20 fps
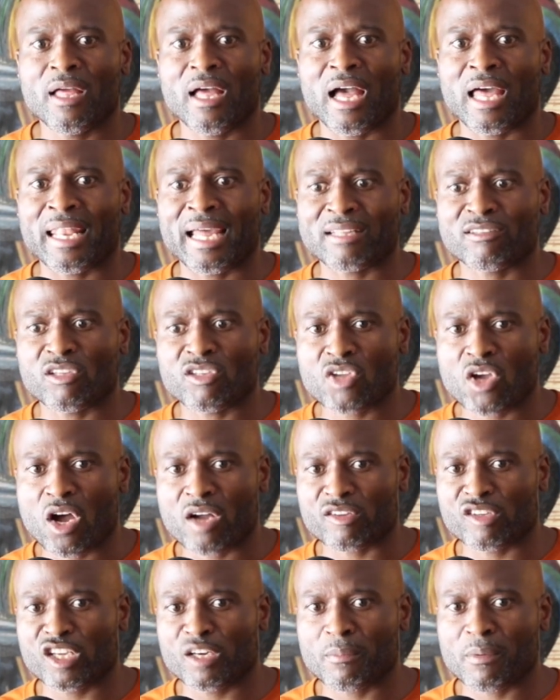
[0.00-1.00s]
I like to
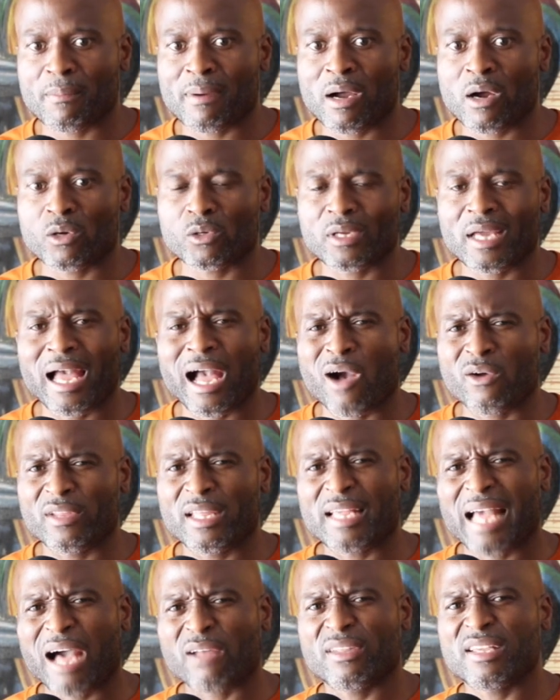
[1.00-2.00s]
talk to them about how
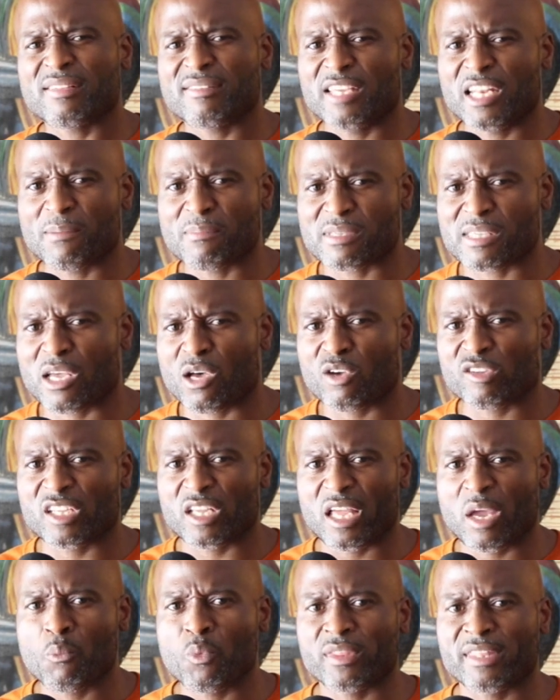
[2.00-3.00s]
they see themselves
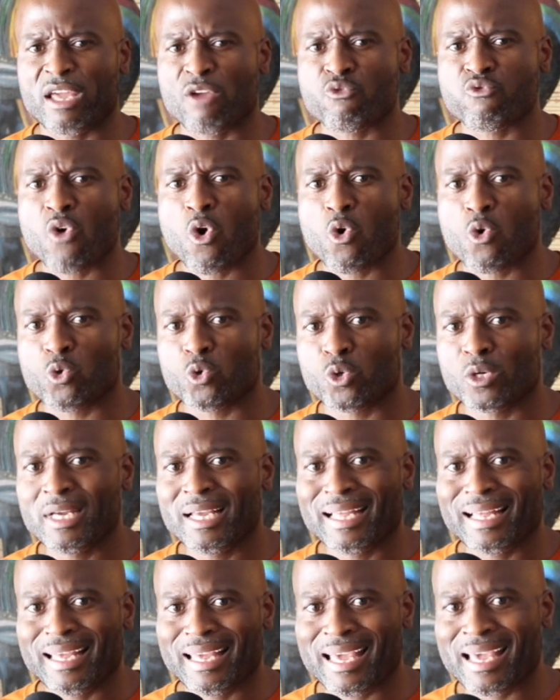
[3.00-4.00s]
and what their role
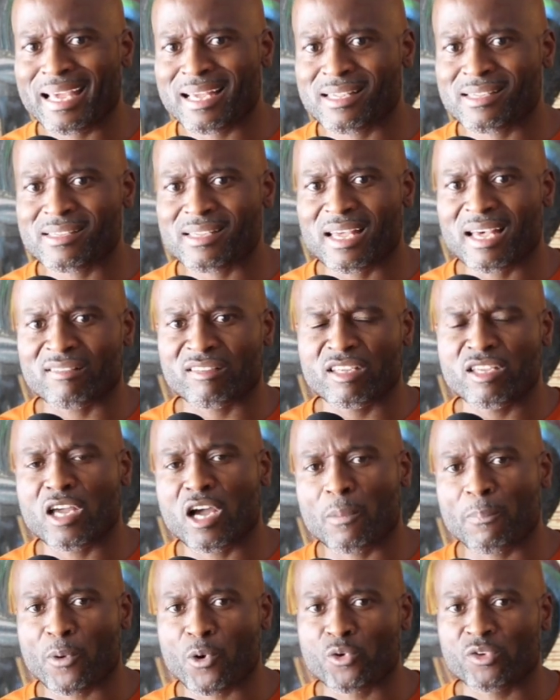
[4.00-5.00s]
is as a
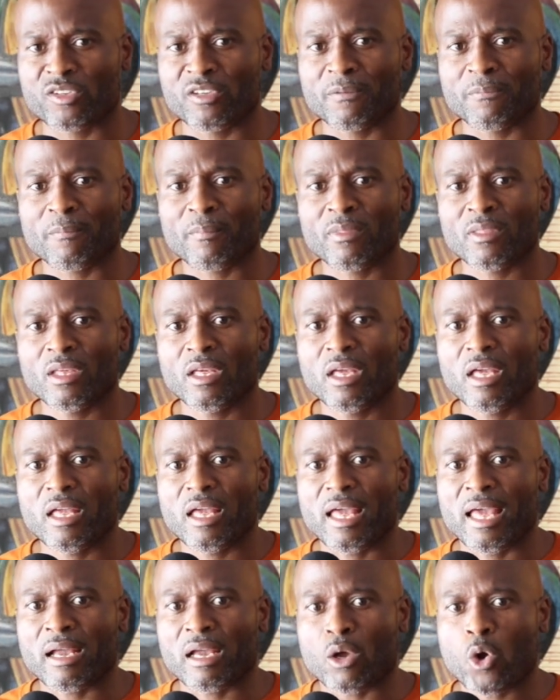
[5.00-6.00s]
young person
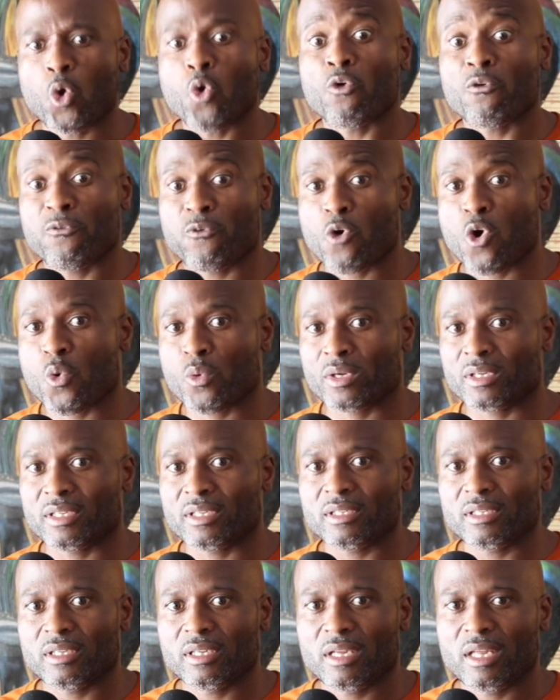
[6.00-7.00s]
going forward
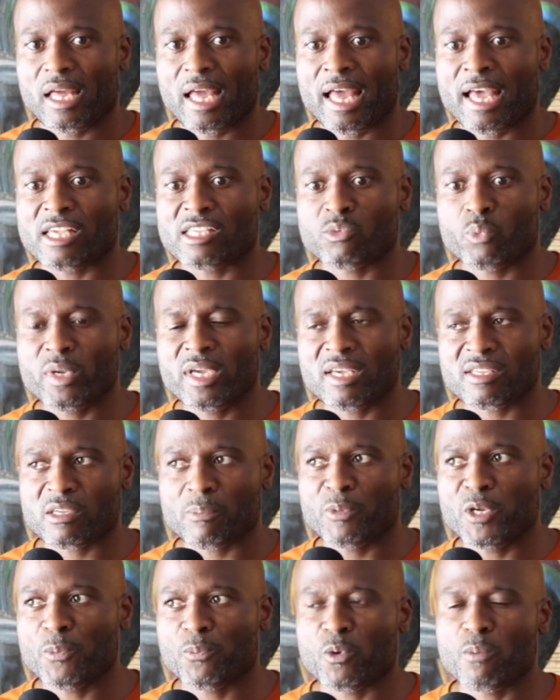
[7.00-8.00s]
as we as a
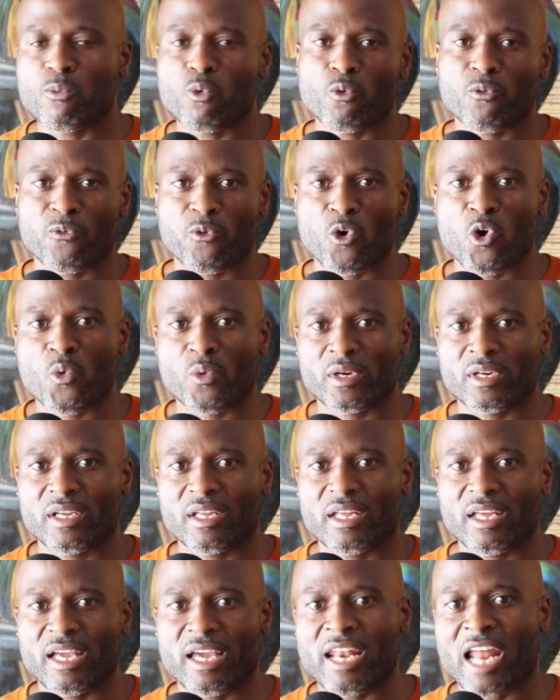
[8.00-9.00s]
people move forward
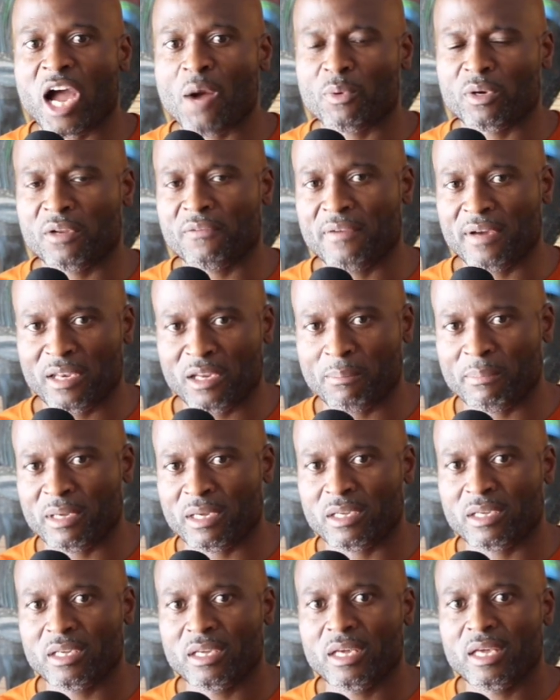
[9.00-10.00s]
in our
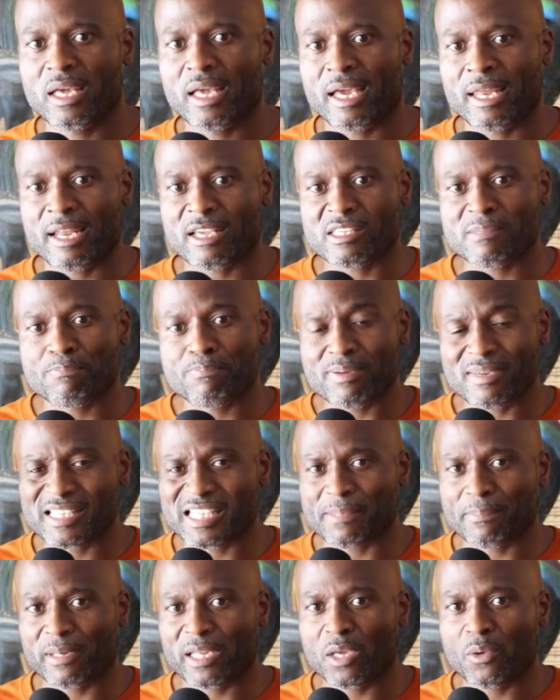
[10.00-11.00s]
development. And that's
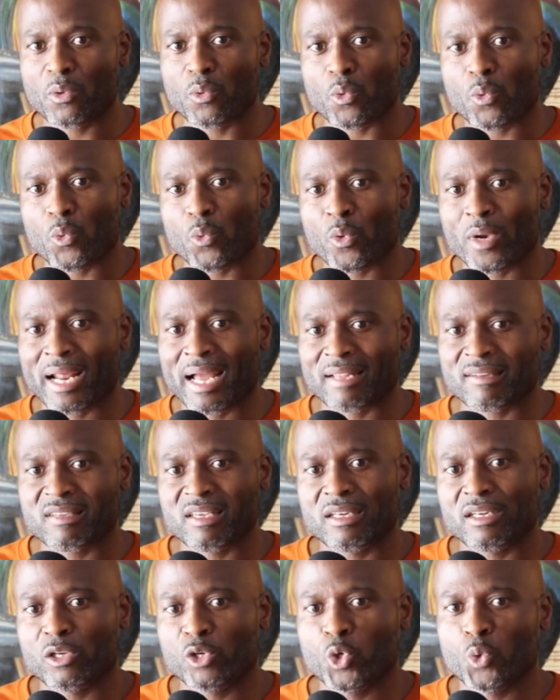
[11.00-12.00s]
principally what I
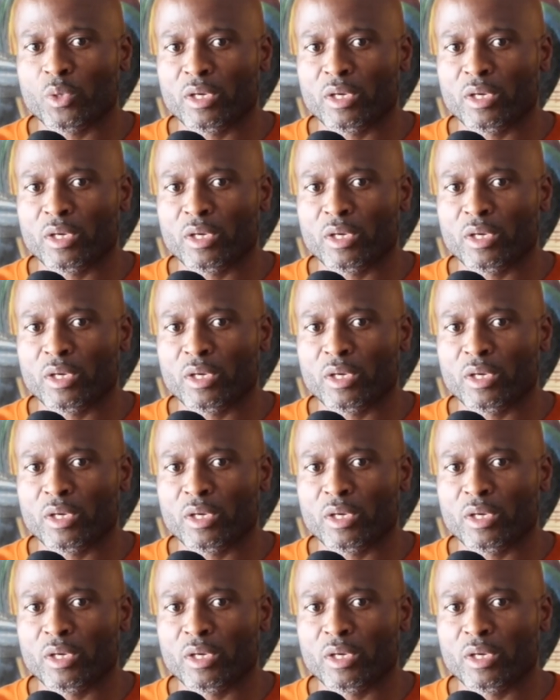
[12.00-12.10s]
tend to do